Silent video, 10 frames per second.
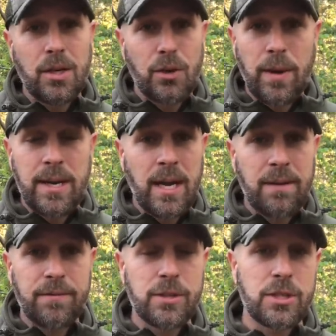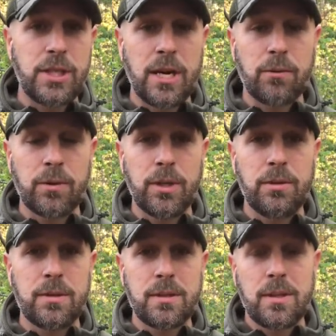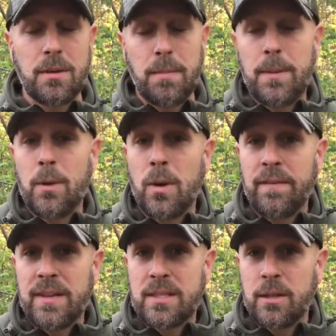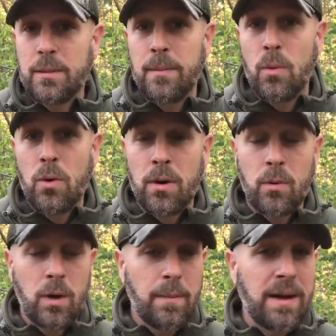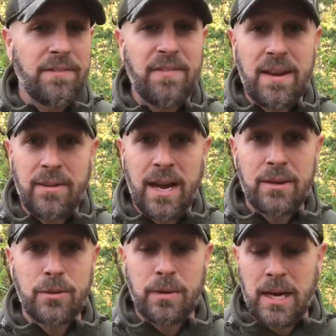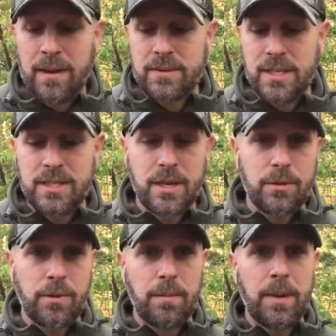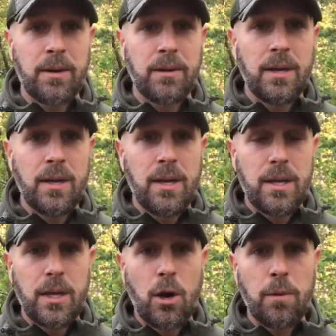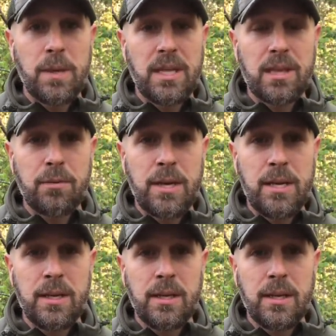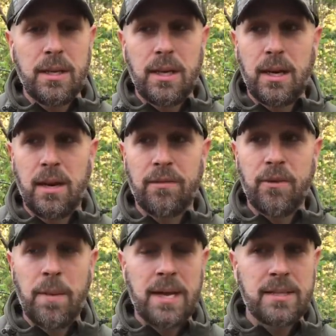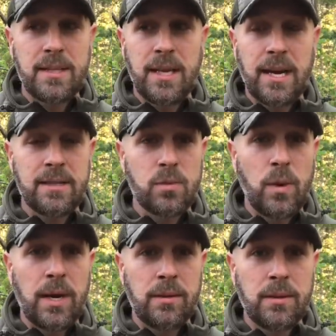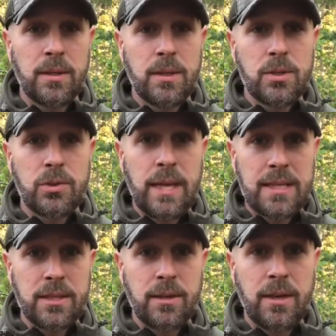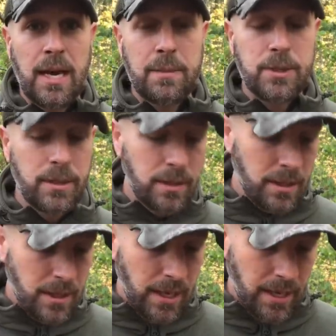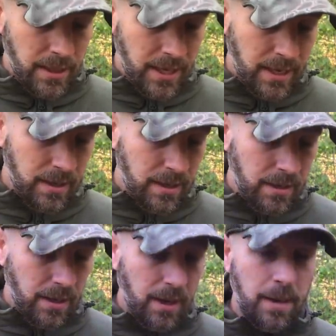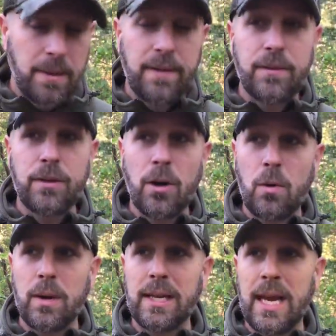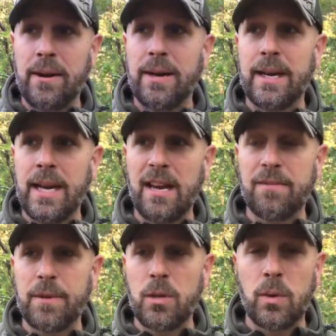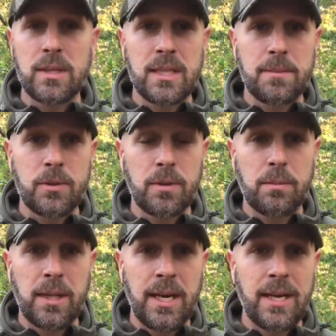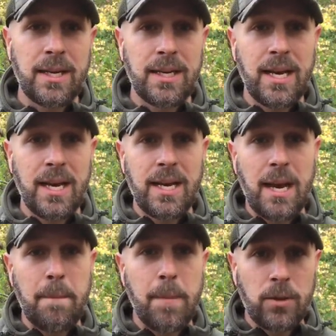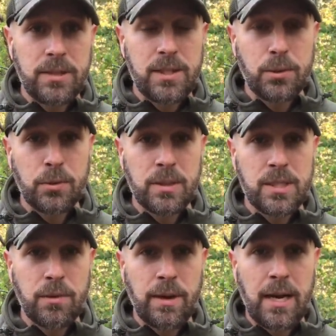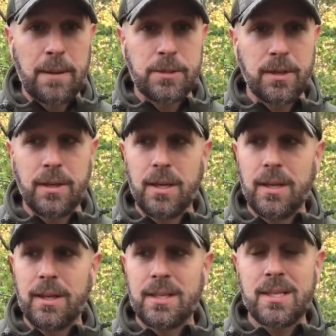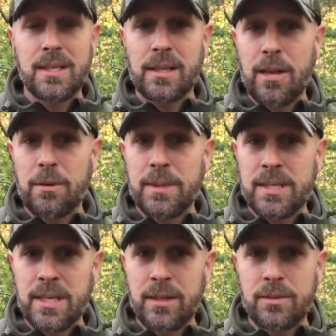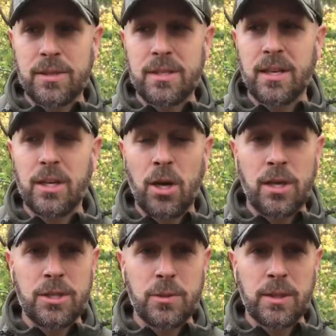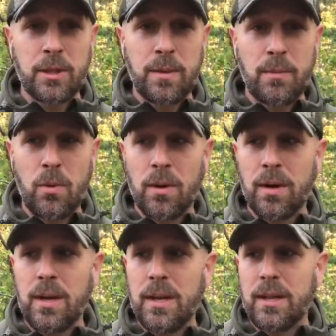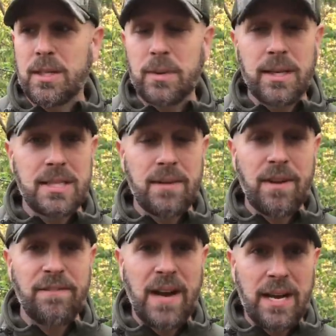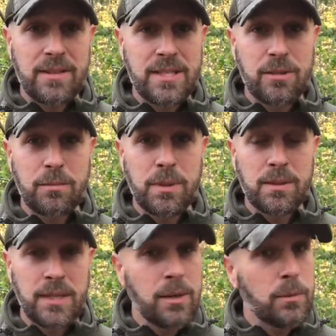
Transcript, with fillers: Great knife for just general use. Maybe you want to invest a little bit more. One of my favorite outdoor knives, easy to throw on a belt, the R B three uh, from ESEE as well. So that's a good option. And then uh, if you don't want to carry a knife but you want some sort of blade, getting a multi-tool is a great option. This is the Leatherman Signal, so this is going to cost you a little bit more. This one does have a fire steel built in,